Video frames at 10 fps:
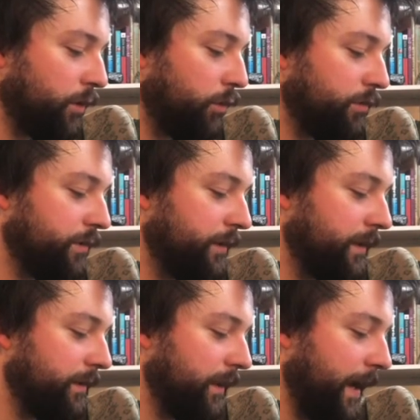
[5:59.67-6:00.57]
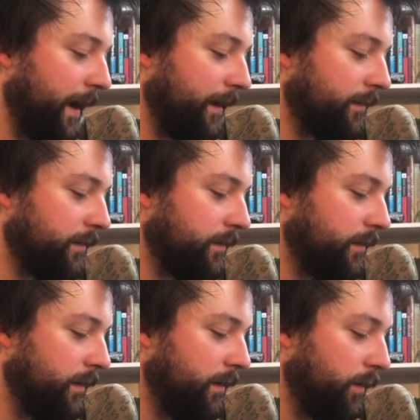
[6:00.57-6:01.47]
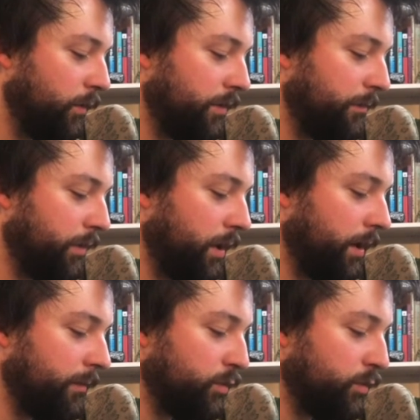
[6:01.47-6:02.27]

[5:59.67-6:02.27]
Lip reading: cultivated land, or the barbed